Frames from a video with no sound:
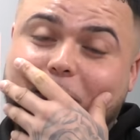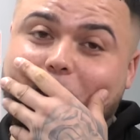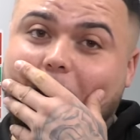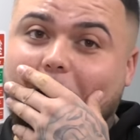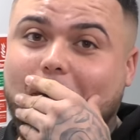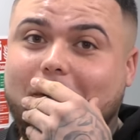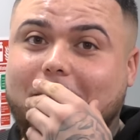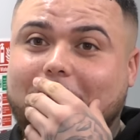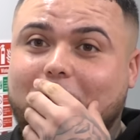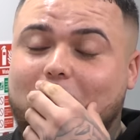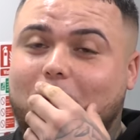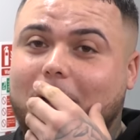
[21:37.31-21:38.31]
Do you know what it was? I will
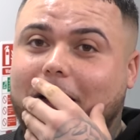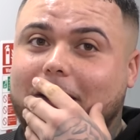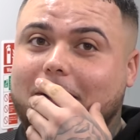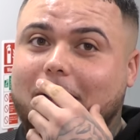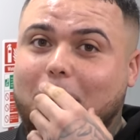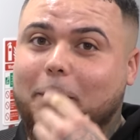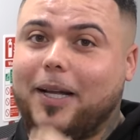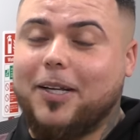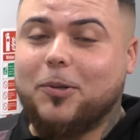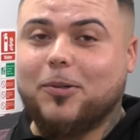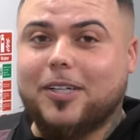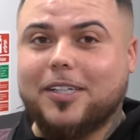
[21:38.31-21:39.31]
tell you what, like they see the
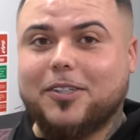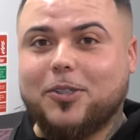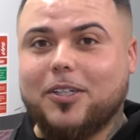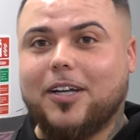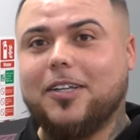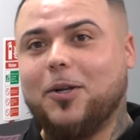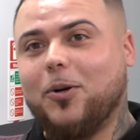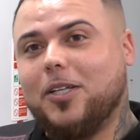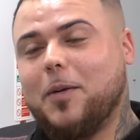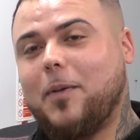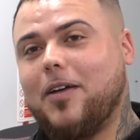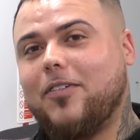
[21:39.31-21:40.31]
banning all this. I don't know.
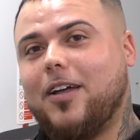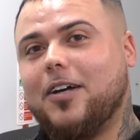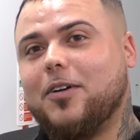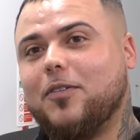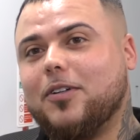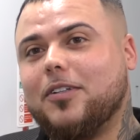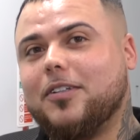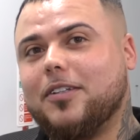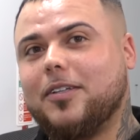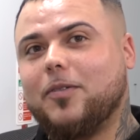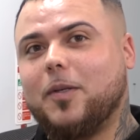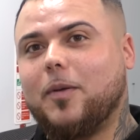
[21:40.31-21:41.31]
It's a bit of like of a.
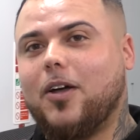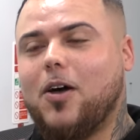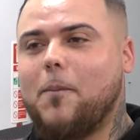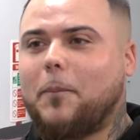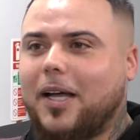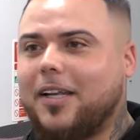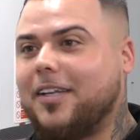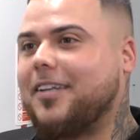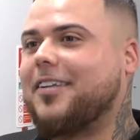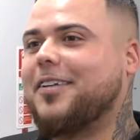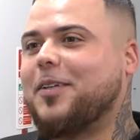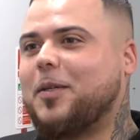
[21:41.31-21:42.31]
It was a bit like oh, I'm banned
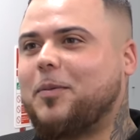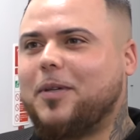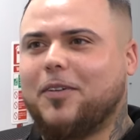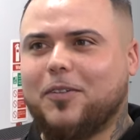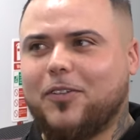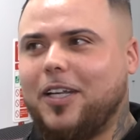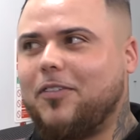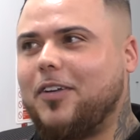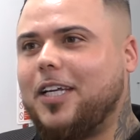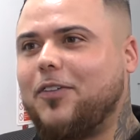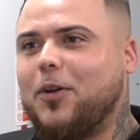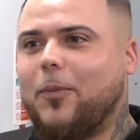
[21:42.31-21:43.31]
give, if
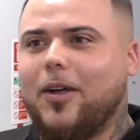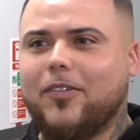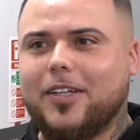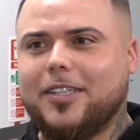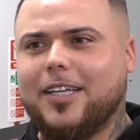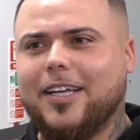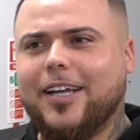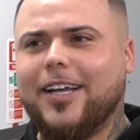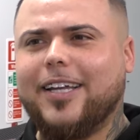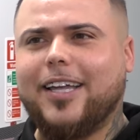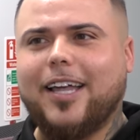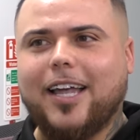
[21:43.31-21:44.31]
anything, give an you a extra of stripe.
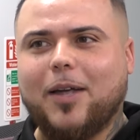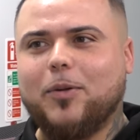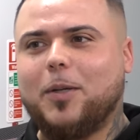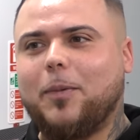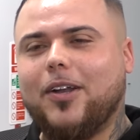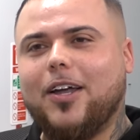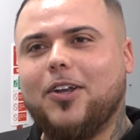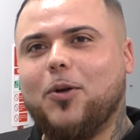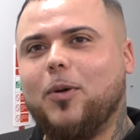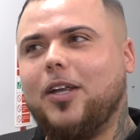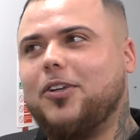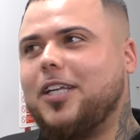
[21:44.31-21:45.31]
yeah, it was a bit like you
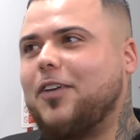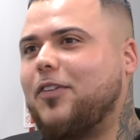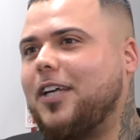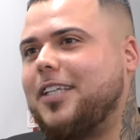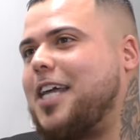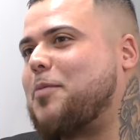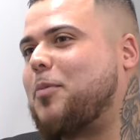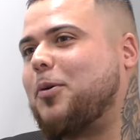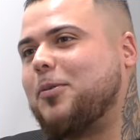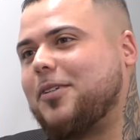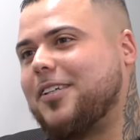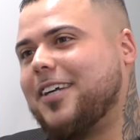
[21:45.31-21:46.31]
know when they used to give kids
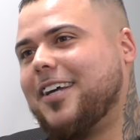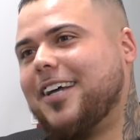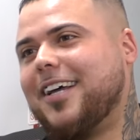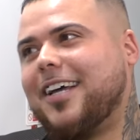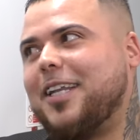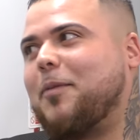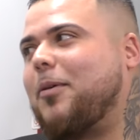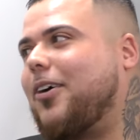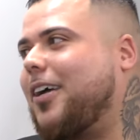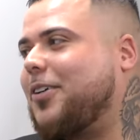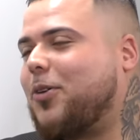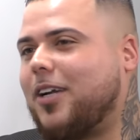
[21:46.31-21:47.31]
Asbos, mm-hmm. and they'd be
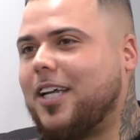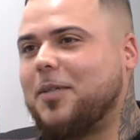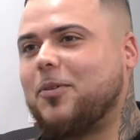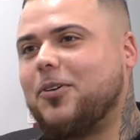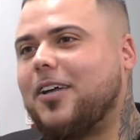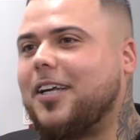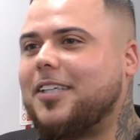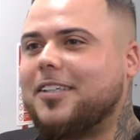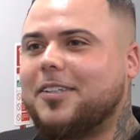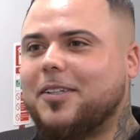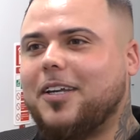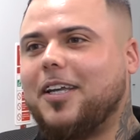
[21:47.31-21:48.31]
like, he's got an Asbo, like he's
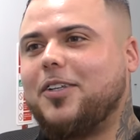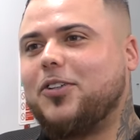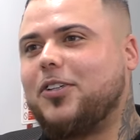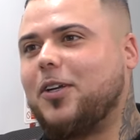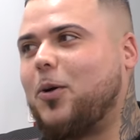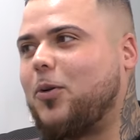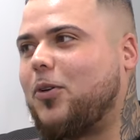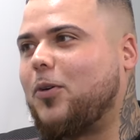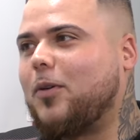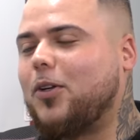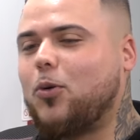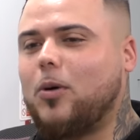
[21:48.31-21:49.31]
just, yeah, just uh,
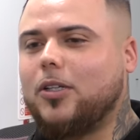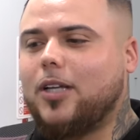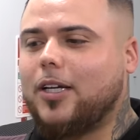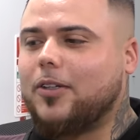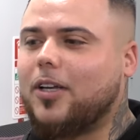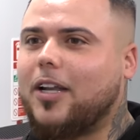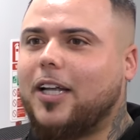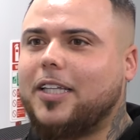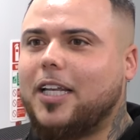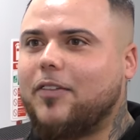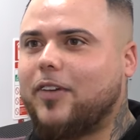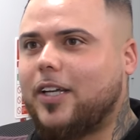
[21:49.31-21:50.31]
it's almost like it was an
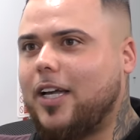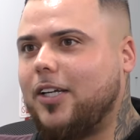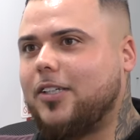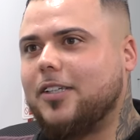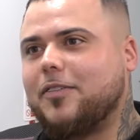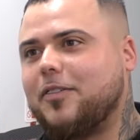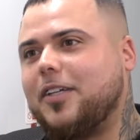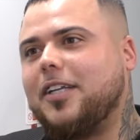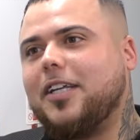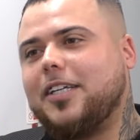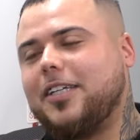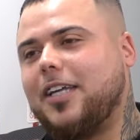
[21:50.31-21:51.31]
identification thing,
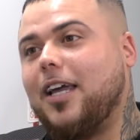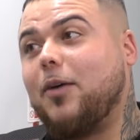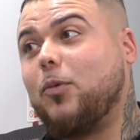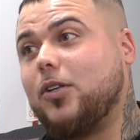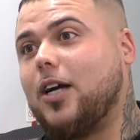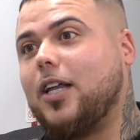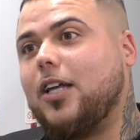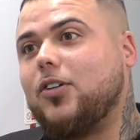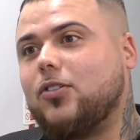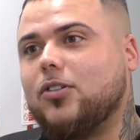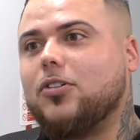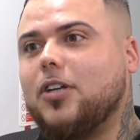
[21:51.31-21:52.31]
and it yeah, it was like an
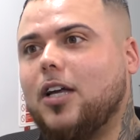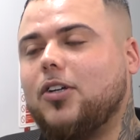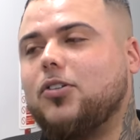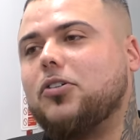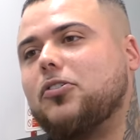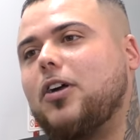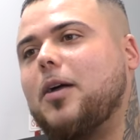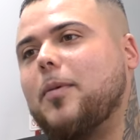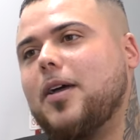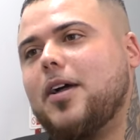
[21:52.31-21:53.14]
extra extra strap.